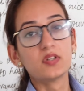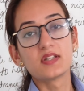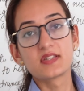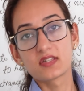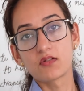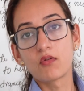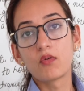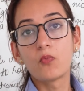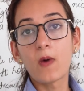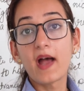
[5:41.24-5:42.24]
did so,
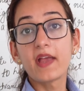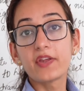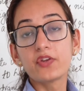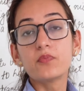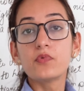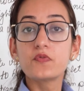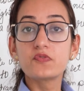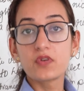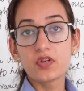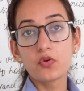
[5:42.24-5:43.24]
why you moved
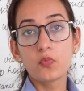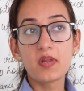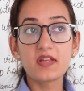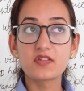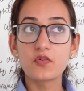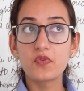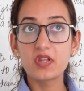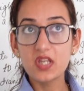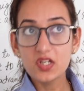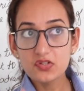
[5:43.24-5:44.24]
to a new place. So we
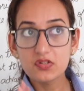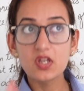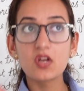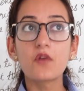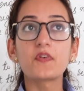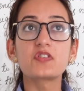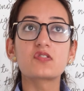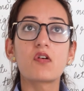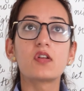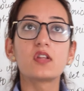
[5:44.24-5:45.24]
need to think of a
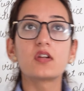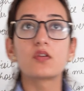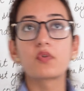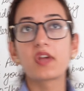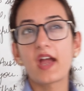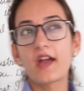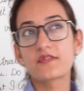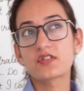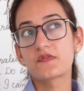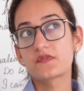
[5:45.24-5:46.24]
story that okay, I
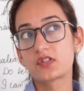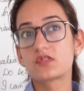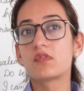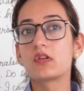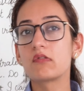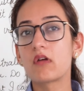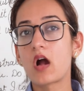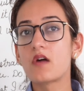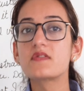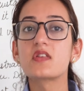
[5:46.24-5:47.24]
have shifted to a new
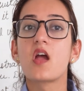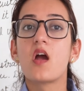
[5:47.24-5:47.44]
house.